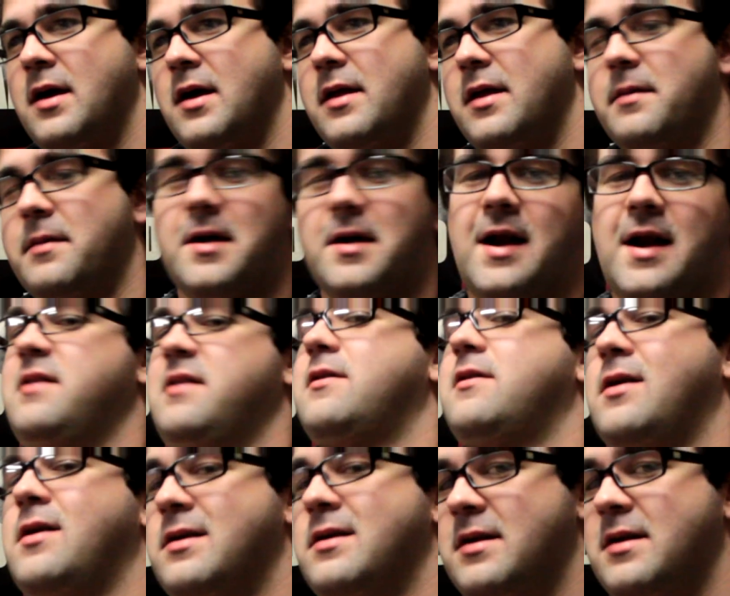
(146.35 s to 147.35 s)
I'm kind of
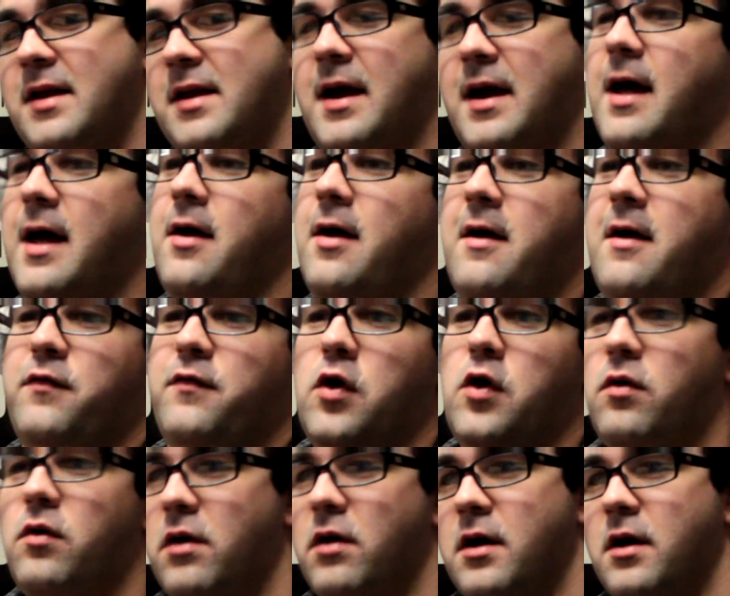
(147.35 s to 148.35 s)
done. Like, I have
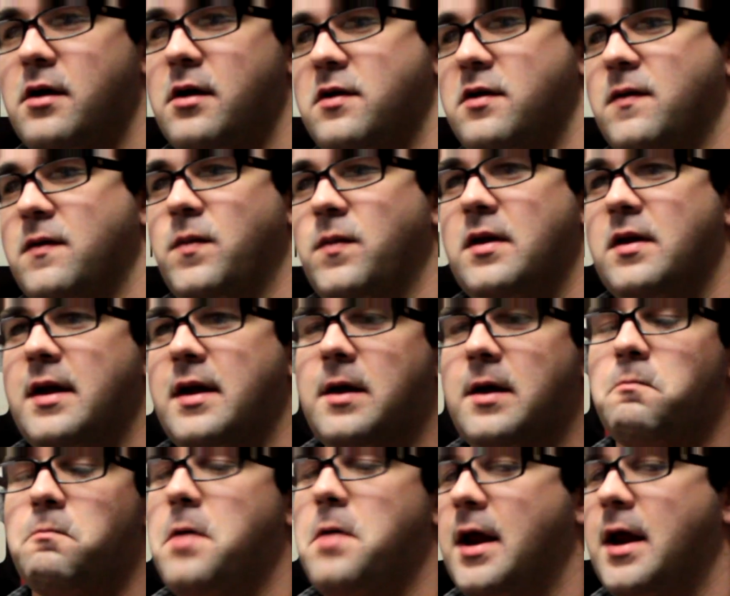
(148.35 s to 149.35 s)
no urge to be like
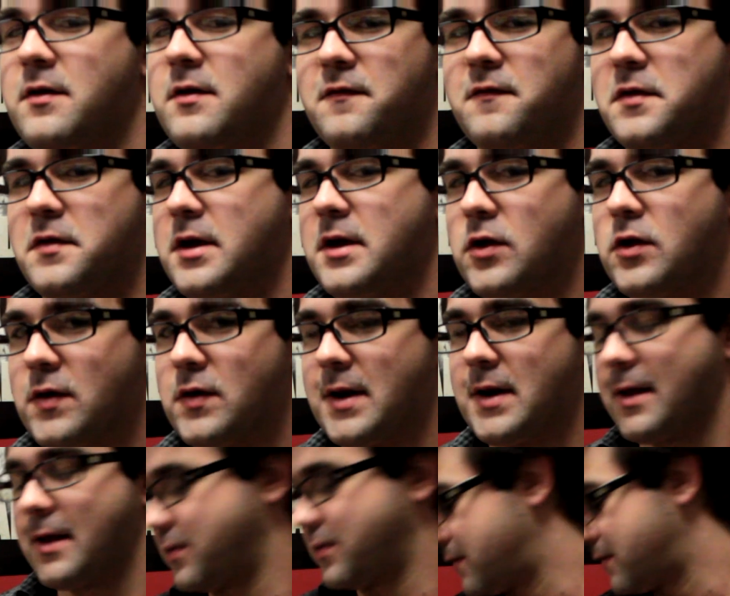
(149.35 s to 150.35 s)
competitively
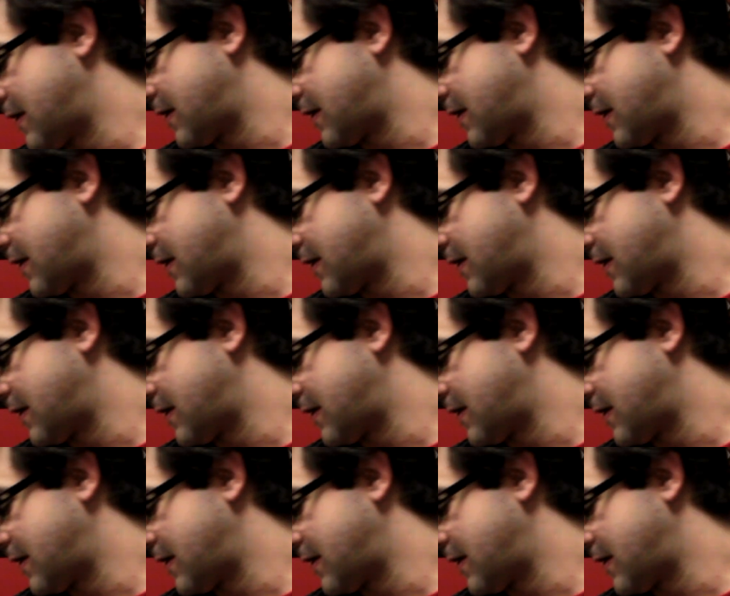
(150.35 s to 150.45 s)
good at those